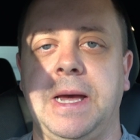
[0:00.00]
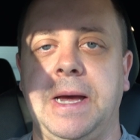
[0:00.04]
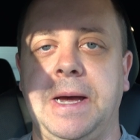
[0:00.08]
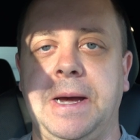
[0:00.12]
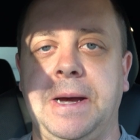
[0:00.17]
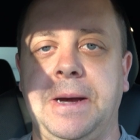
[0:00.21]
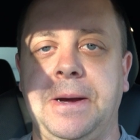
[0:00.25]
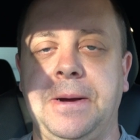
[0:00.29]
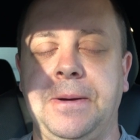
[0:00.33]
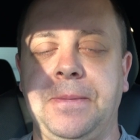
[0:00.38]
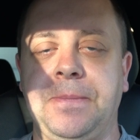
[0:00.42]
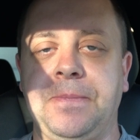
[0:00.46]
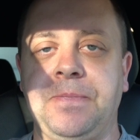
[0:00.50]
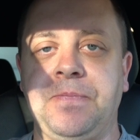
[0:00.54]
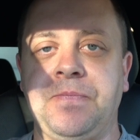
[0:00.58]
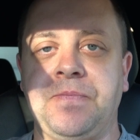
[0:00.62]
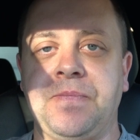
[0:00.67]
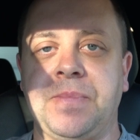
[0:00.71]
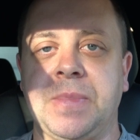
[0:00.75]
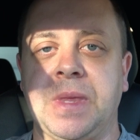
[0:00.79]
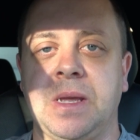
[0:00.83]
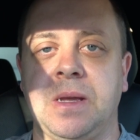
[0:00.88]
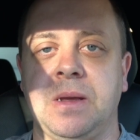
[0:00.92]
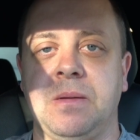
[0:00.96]

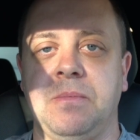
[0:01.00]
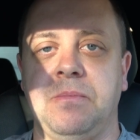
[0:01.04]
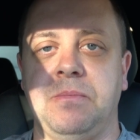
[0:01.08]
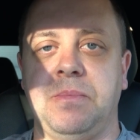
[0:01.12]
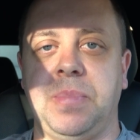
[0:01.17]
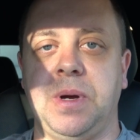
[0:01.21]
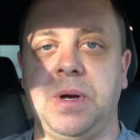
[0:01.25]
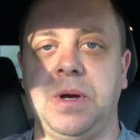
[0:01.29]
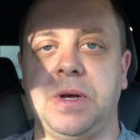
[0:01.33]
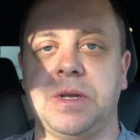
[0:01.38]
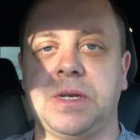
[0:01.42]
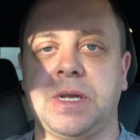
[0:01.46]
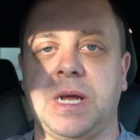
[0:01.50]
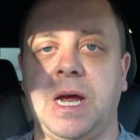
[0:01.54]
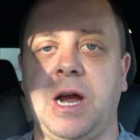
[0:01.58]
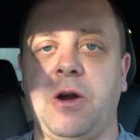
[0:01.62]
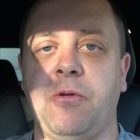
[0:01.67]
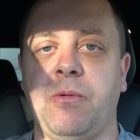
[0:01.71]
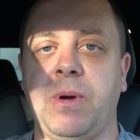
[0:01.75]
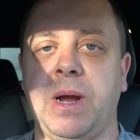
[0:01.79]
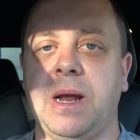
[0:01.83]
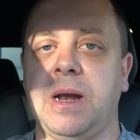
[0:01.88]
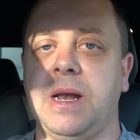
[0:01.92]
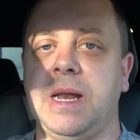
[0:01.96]
but I
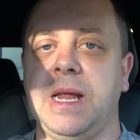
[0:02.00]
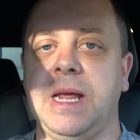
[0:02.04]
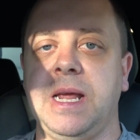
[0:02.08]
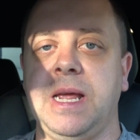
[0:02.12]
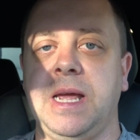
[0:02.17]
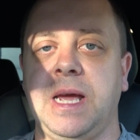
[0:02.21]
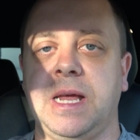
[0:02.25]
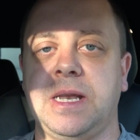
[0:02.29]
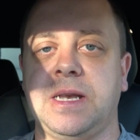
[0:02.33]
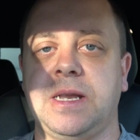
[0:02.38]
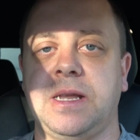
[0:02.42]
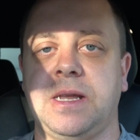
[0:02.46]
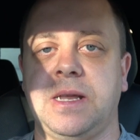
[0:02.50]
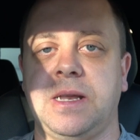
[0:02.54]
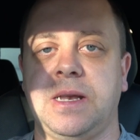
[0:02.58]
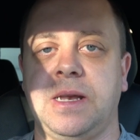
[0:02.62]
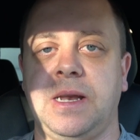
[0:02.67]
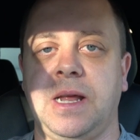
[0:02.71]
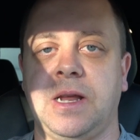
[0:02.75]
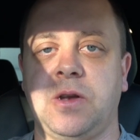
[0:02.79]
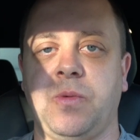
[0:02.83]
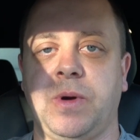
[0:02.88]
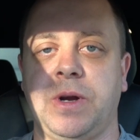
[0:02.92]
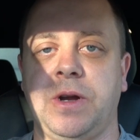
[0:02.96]
rarely get
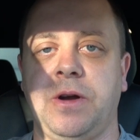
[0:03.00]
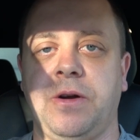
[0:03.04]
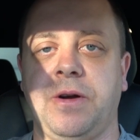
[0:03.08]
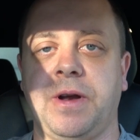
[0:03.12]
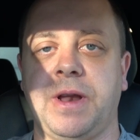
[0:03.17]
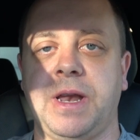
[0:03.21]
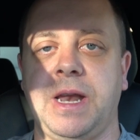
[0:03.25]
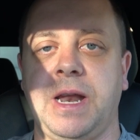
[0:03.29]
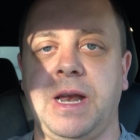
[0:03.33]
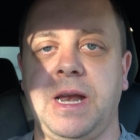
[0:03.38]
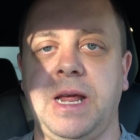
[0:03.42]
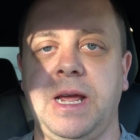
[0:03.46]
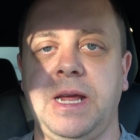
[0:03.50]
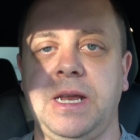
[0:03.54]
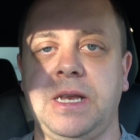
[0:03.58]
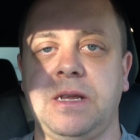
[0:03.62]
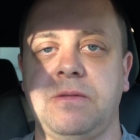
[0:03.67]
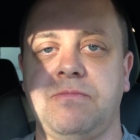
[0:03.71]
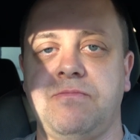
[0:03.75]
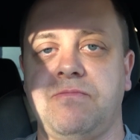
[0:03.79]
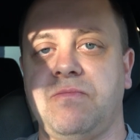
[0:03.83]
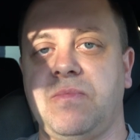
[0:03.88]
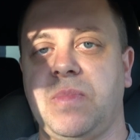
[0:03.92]
that 108.